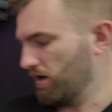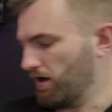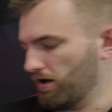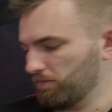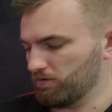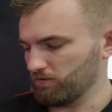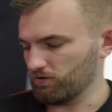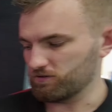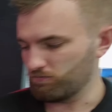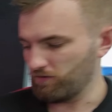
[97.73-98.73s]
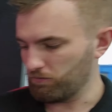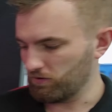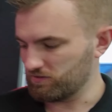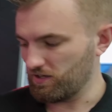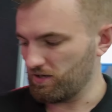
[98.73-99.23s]
You've got some red
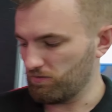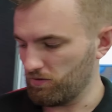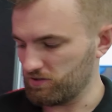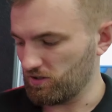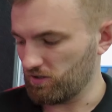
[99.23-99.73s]
ones here, which